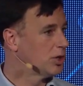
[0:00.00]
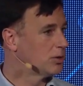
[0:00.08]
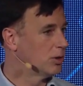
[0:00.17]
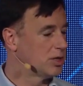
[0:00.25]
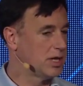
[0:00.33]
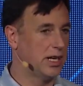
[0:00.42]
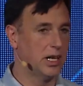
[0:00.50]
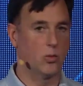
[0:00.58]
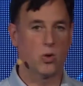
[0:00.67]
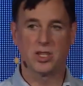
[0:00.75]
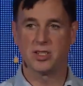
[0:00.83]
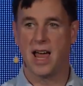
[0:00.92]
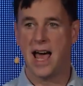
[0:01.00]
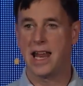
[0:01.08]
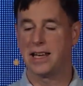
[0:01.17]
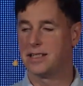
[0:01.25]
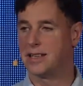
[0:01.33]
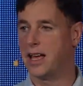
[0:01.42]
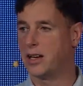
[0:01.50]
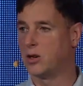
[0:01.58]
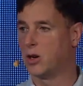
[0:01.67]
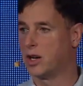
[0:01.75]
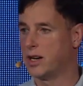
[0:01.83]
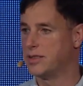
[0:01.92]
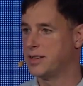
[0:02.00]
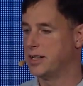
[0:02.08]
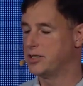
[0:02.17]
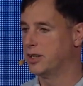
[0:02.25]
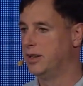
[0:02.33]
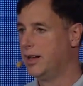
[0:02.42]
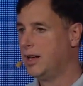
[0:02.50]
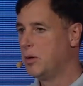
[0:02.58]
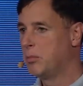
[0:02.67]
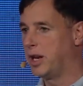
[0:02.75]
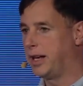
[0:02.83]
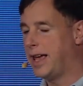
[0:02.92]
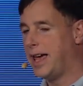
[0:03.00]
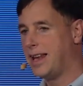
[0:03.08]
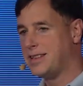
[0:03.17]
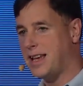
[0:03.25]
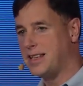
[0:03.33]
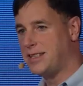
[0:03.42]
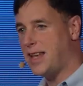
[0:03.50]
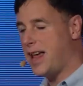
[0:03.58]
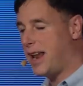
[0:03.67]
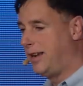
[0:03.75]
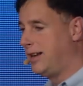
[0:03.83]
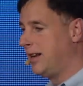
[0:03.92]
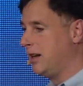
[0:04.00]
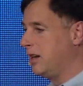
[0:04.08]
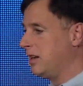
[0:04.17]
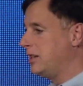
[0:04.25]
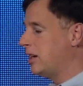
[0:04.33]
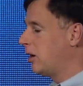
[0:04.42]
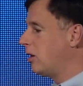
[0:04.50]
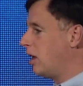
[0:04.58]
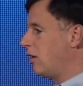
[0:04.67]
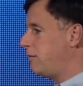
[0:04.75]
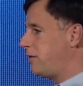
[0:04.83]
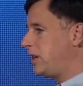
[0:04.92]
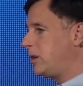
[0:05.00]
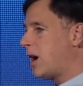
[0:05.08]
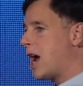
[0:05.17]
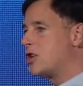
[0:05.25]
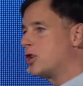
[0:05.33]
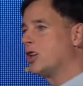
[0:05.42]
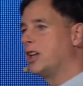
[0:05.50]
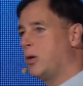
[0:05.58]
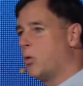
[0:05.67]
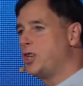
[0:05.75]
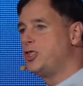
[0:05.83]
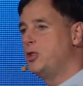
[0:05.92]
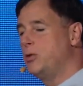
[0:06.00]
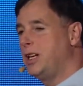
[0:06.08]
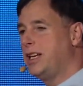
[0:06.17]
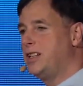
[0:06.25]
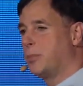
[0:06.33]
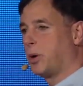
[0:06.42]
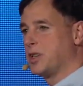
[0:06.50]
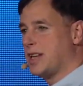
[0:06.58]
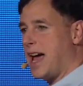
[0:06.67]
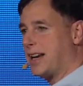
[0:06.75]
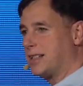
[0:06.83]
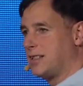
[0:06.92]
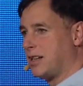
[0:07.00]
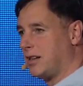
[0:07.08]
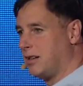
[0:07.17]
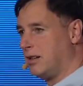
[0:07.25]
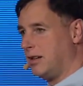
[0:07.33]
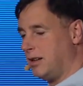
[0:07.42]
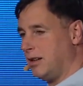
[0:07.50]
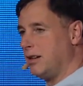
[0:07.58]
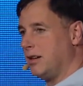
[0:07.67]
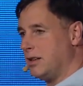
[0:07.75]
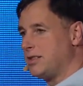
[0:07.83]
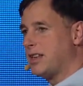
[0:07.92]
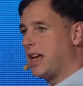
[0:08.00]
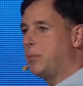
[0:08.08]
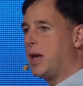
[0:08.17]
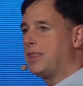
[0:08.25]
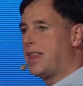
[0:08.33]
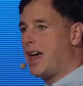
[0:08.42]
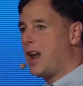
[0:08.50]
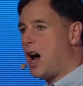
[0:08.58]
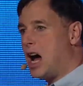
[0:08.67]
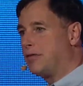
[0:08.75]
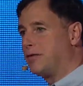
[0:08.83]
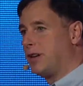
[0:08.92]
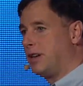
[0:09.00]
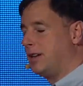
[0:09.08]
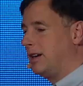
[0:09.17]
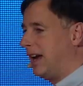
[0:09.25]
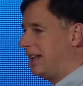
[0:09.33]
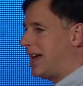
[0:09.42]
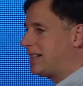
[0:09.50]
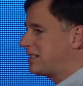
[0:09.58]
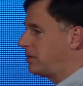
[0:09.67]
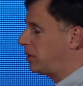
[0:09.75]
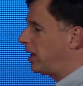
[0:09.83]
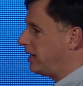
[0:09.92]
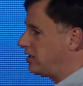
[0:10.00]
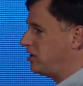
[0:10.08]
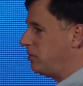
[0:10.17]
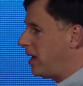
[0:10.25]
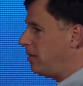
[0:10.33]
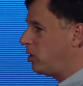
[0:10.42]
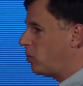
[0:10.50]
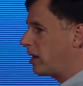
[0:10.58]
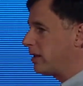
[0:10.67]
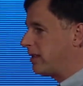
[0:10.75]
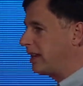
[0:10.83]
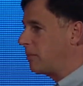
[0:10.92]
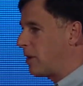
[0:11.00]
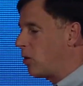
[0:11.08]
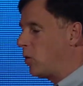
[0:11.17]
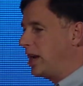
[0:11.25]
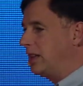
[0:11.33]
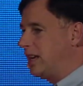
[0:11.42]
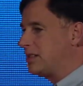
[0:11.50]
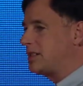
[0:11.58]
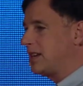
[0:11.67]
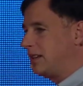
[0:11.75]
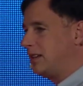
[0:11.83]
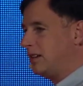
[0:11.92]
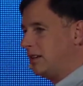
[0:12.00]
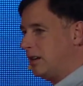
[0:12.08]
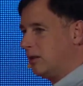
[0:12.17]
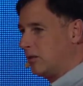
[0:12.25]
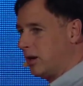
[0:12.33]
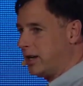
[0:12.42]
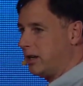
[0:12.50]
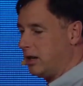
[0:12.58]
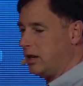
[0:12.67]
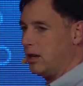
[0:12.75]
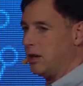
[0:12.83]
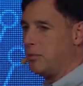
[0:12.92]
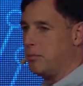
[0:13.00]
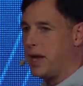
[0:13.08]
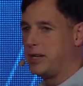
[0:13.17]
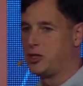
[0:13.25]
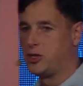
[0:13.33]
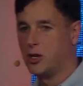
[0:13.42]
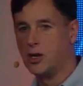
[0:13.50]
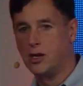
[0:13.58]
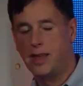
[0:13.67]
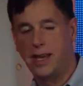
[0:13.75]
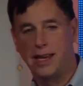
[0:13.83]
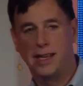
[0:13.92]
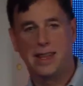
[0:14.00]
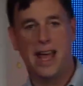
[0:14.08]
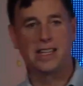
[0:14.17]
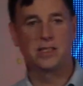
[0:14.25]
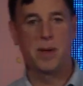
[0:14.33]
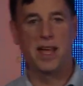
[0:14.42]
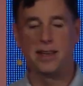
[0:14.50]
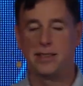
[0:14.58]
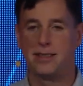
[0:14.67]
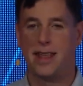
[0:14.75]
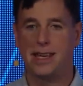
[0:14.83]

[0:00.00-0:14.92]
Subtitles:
routine and what's not inside an organization. But again, as I said, figure out early what you need to protect, segment that off, and that's the place you maybe want to think about whitelisting, right? Make sure that in that space they